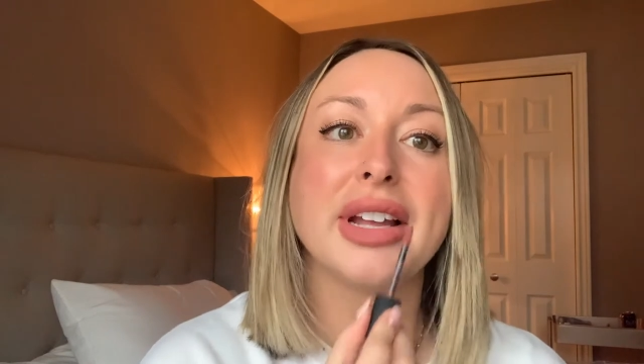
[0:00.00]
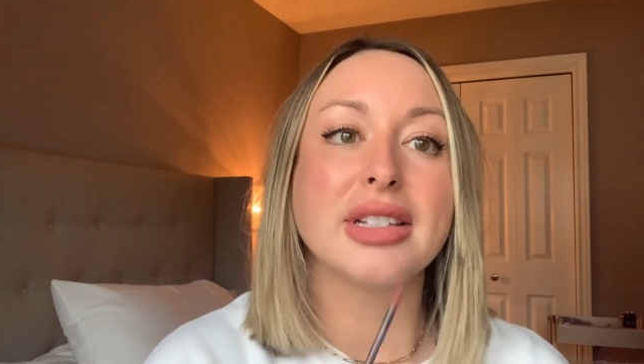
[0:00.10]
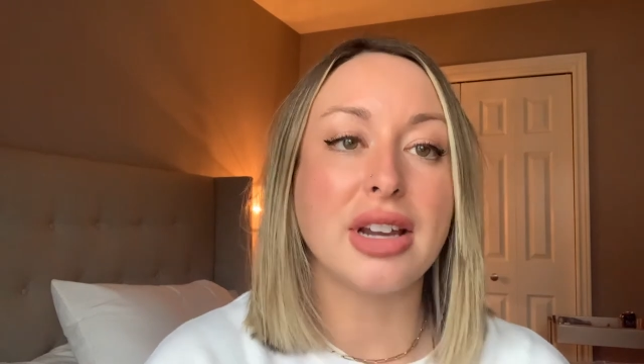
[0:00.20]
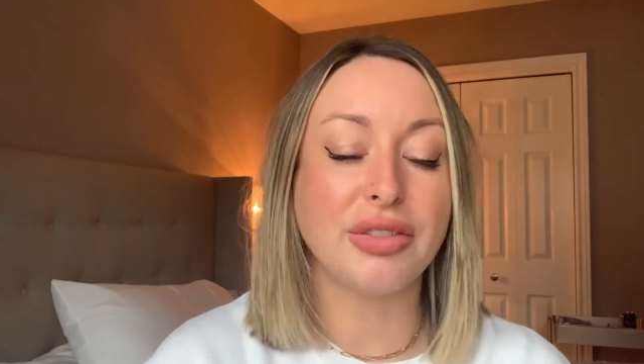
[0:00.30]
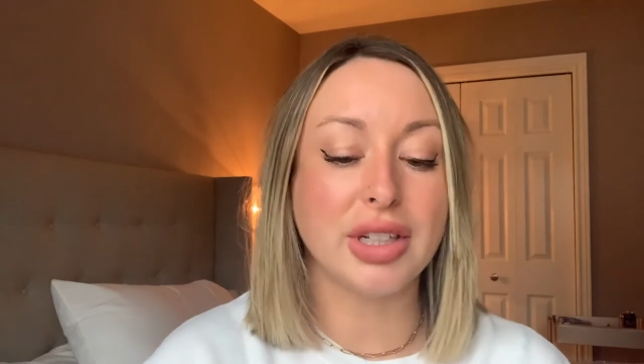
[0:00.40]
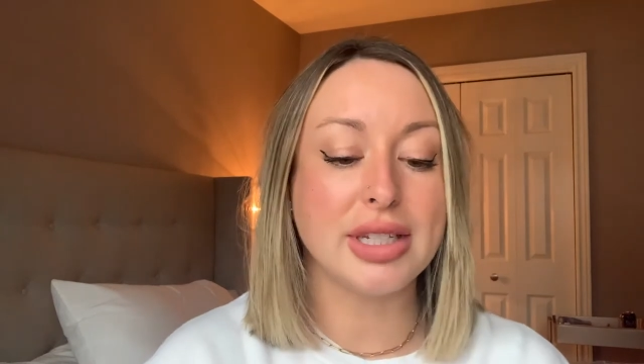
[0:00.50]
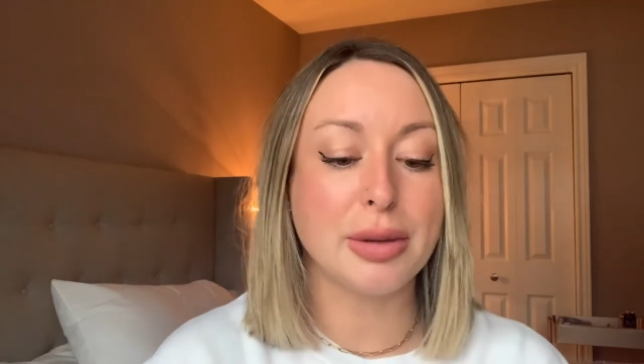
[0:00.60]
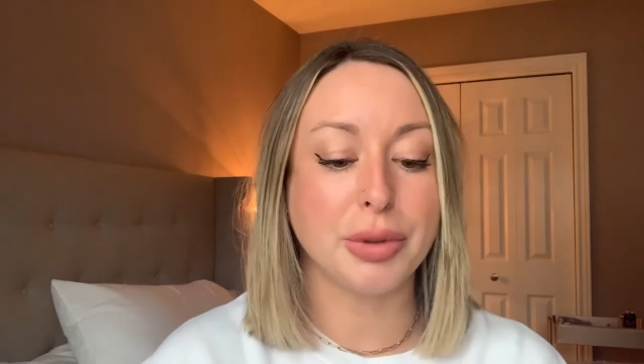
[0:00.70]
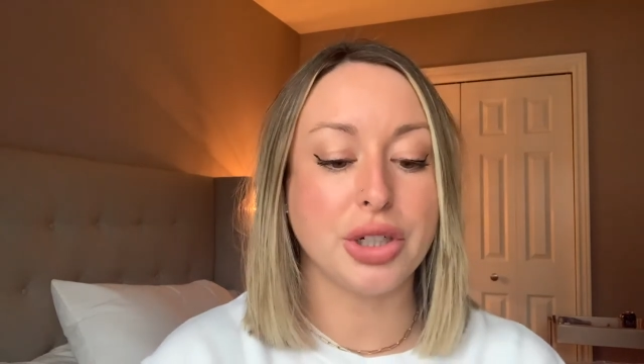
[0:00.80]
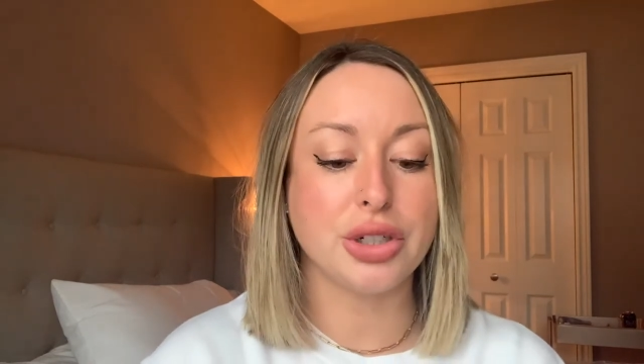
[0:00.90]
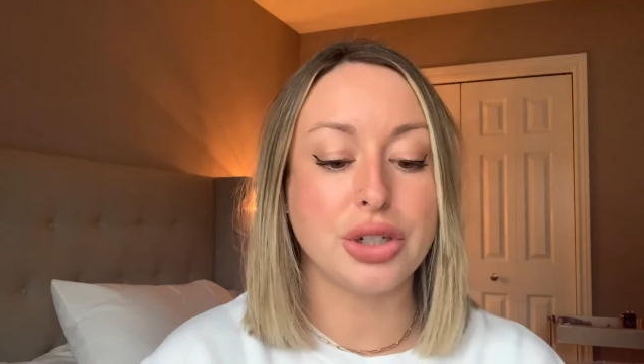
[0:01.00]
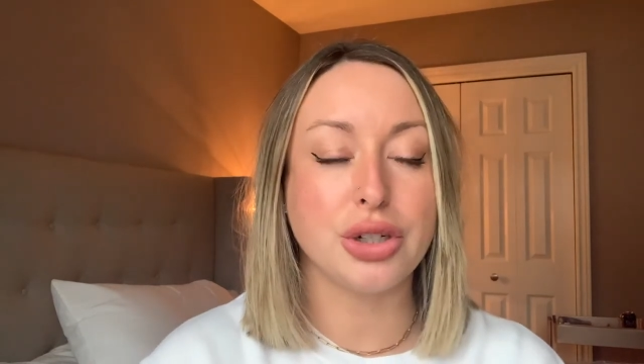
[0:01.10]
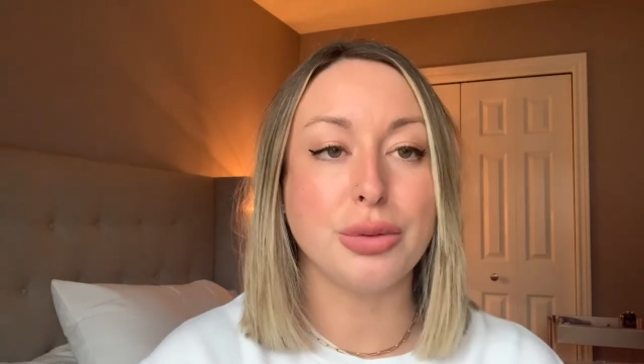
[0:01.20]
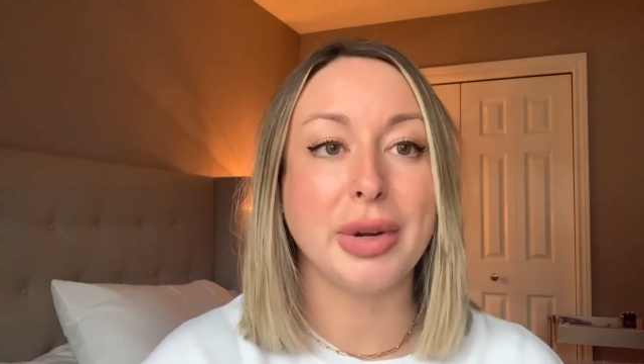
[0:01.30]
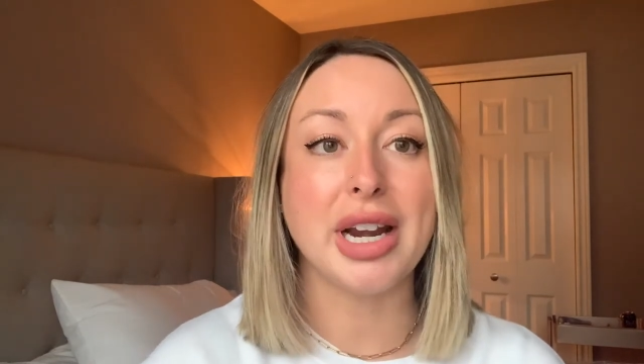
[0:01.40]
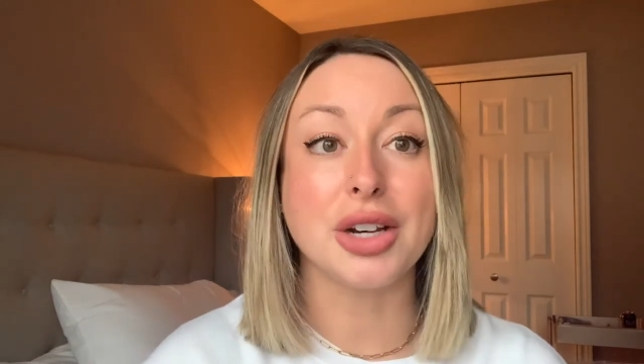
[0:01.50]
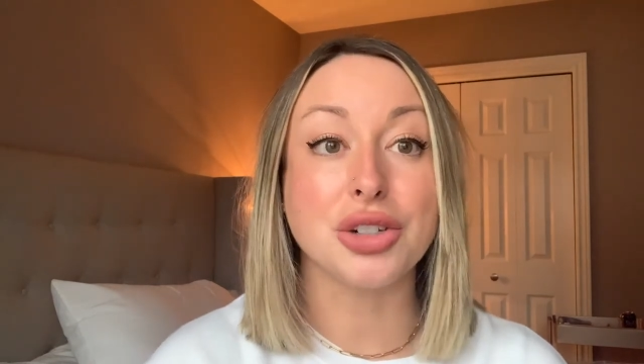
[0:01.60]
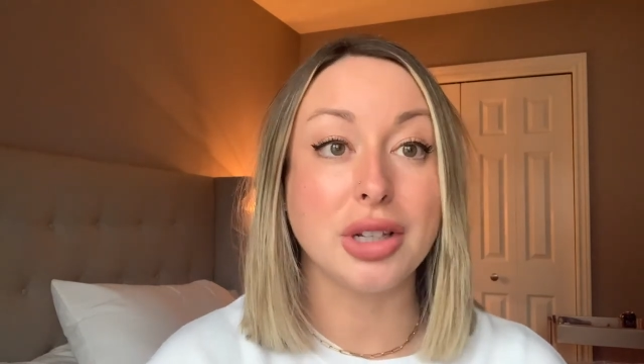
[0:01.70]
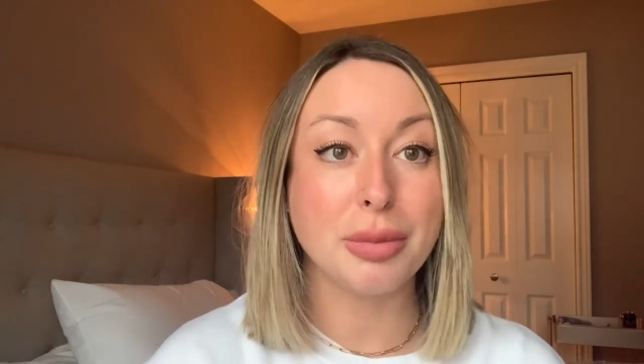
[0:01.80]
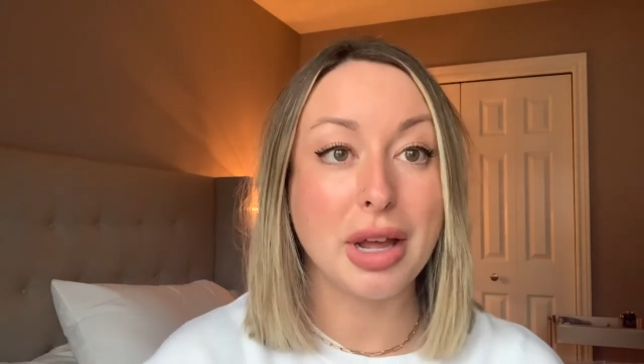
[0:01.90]
It's definitely similar to my
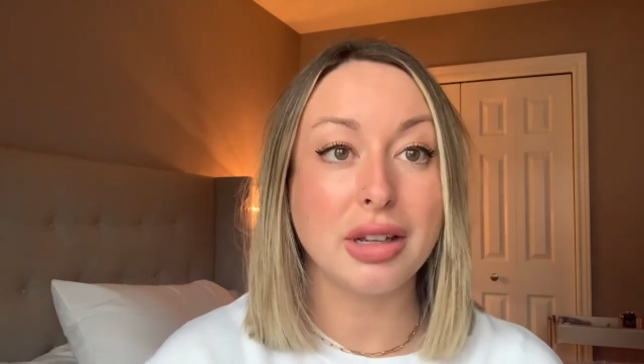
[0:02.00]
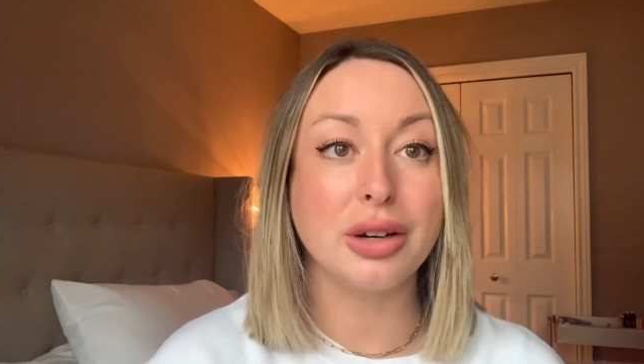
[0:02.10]
natural lip color,